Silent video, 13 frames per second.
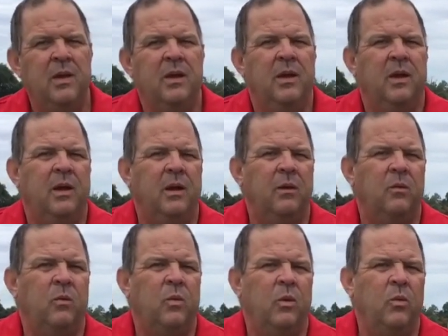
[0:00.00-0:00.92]

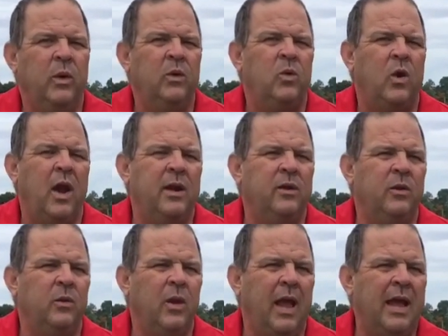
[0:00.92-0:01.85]
What we try
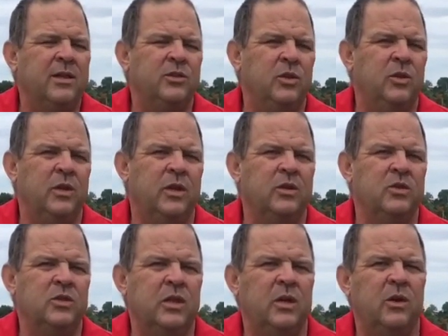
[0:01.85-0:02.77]
to ask you to
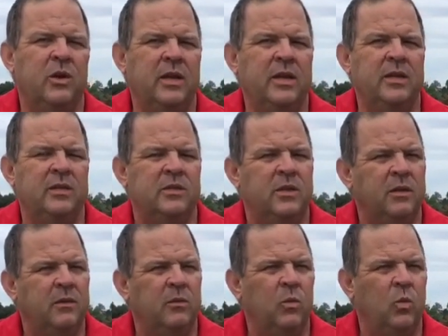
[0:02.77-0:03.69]
consider is
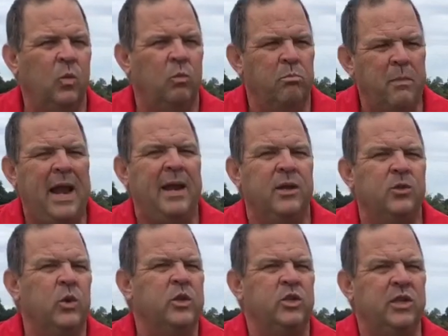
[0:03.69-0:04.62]
manage
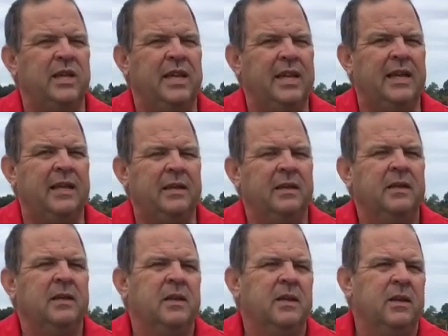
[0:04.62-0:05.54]
what you can.
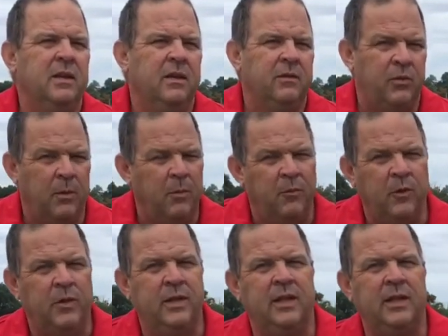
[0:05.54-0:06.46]
From a
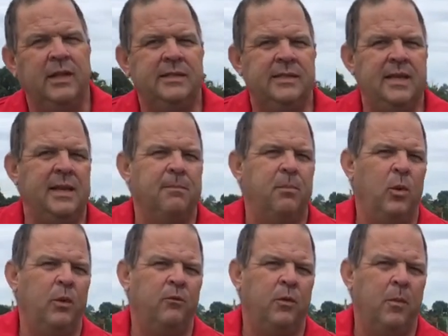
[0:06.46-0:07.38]
fertility
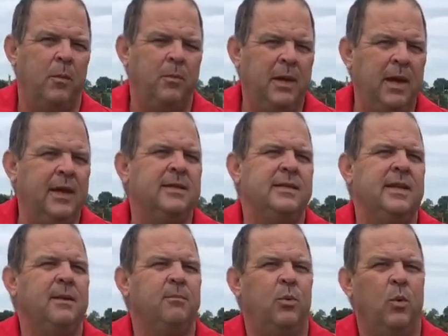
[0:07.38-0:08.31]
standpoint, from a pH
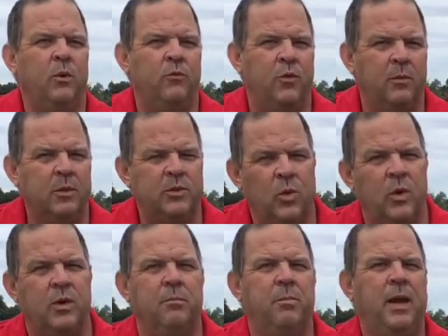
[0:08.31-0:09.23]
standpoint, from a soil
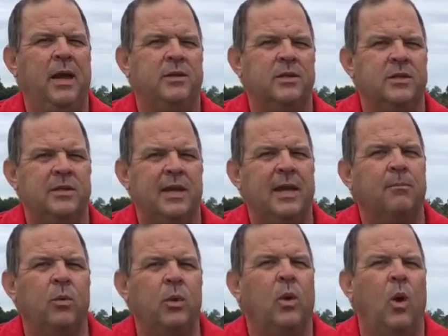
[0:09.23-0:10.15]
compaction
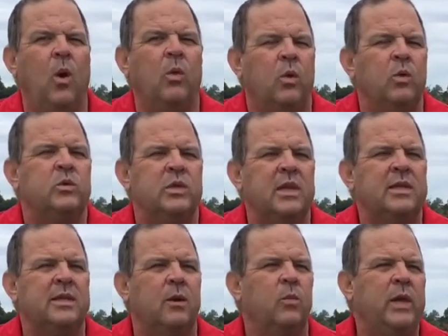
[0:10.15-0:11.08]
standpoint, all those
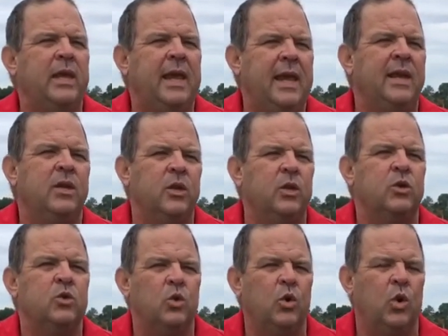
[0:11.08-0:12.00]
things that we can
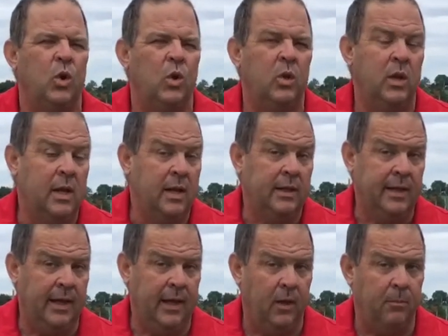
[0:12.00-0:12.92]
control
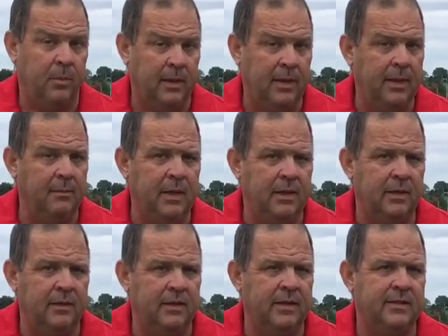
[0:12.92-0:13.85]
to help limit this